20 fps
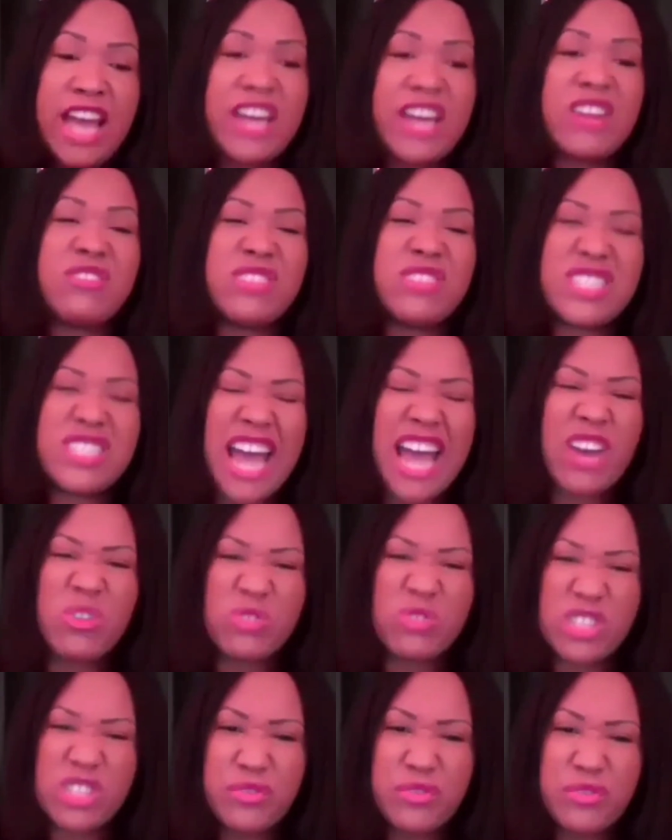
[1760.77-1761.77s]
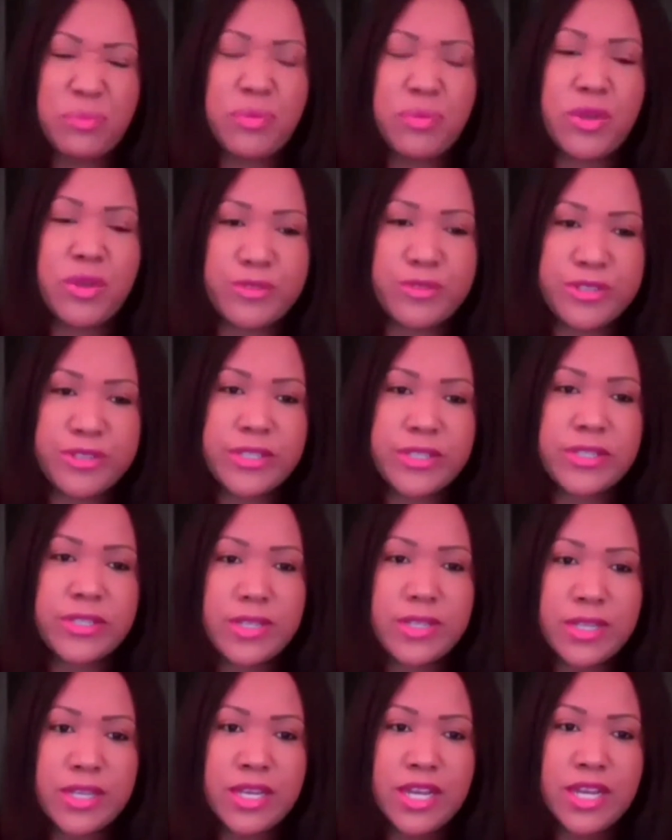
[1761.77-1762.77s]
negative cycles of abuse.
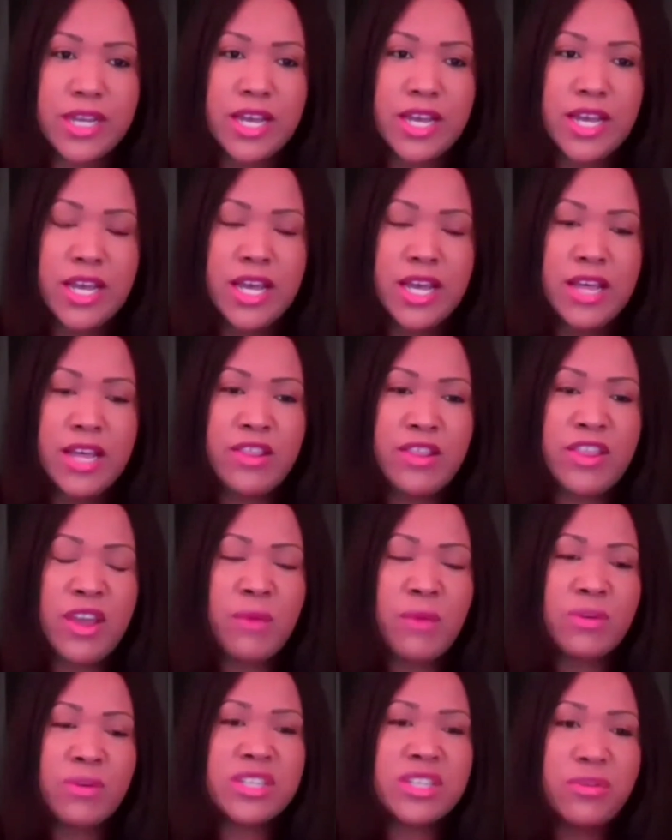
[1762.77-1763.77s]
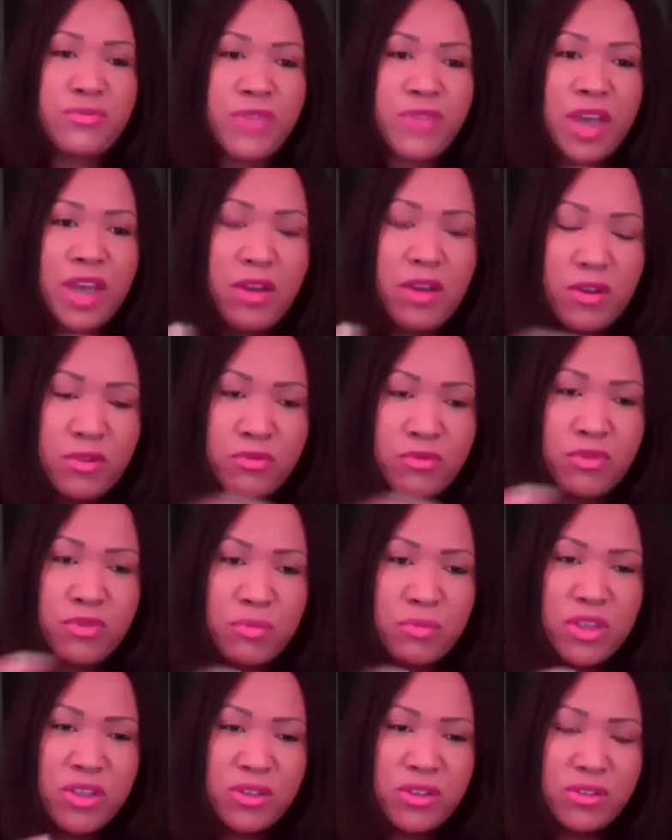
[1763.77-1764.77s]
There was a
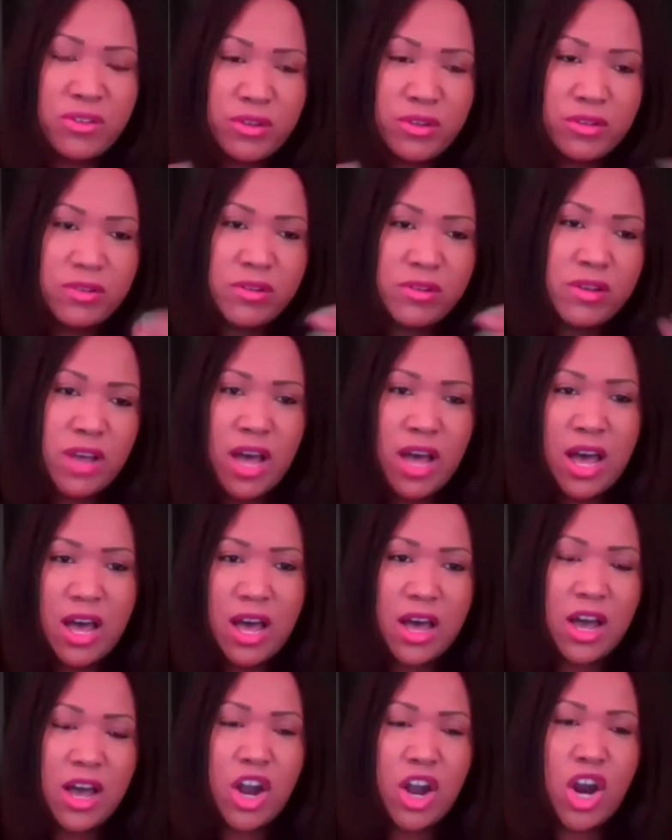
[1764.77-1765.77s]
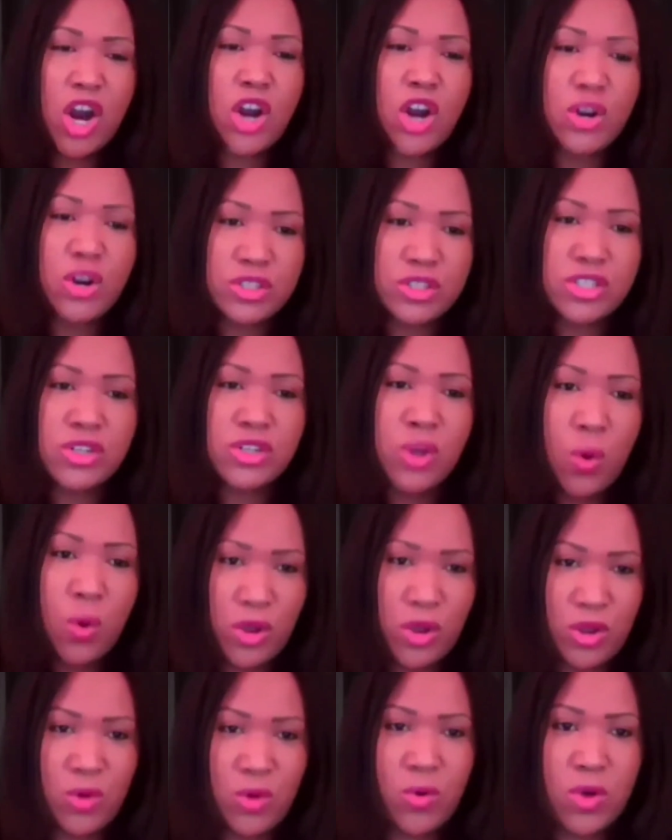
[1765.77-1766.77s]
familial curse
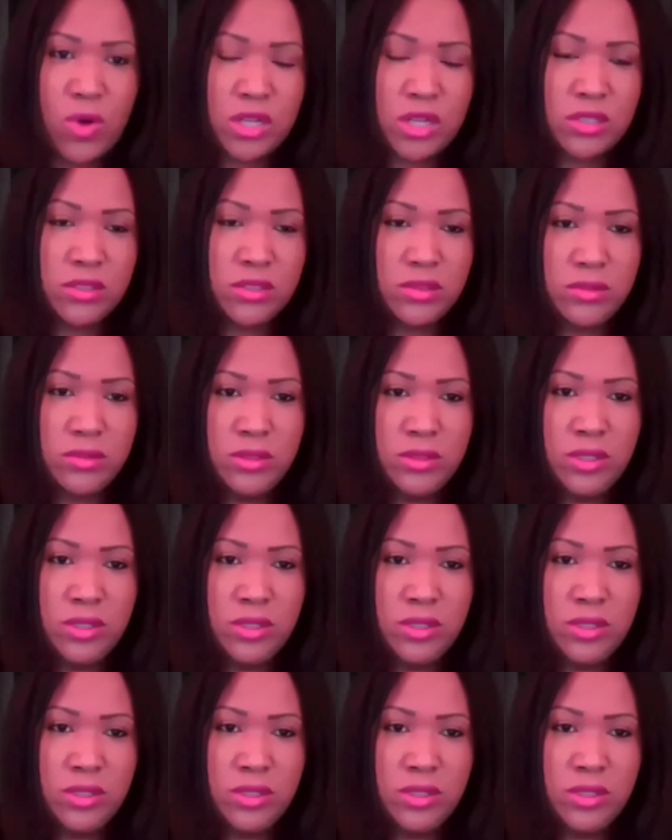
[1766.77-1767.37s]
going on.